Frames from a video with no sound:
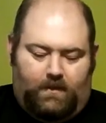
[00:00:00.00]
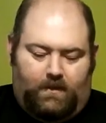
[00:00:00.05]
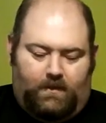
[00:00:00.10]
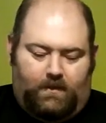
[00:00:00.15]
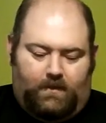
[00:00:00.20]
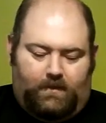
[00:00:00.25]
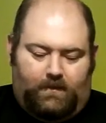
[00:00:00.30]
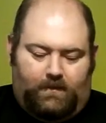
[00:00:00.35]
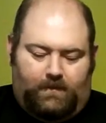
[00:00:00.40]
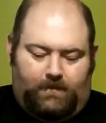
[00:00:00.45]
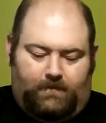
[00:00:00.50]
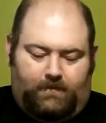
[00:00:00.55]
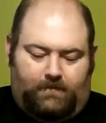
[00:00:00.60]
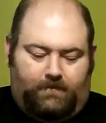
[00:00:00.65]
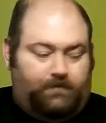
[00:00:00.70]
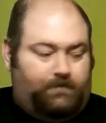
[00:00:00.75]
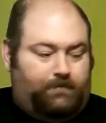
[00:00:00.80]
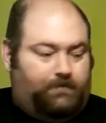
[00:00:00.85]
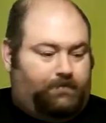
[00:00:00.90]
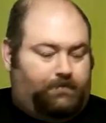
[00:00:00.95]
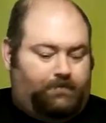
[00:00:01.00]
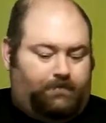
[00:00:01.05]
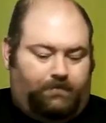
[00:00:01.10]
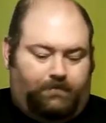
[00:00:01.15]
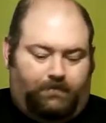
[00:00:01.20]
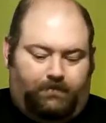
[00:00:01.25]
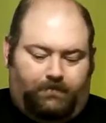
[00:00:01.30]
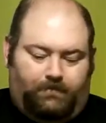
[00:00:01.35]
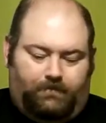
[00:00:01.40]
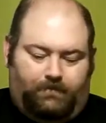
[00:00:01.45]

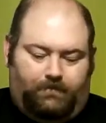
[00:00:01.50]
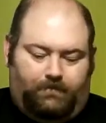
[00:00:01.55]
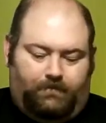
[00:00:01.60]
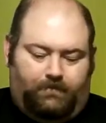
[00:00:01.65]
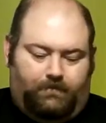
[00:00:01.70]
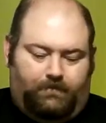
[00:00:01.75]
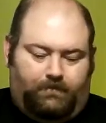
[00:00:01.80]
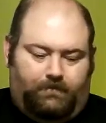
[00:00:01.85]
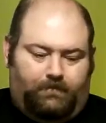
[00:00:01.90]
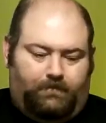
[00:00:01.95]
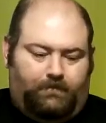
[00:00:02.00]
No words are spoken by the person on screen.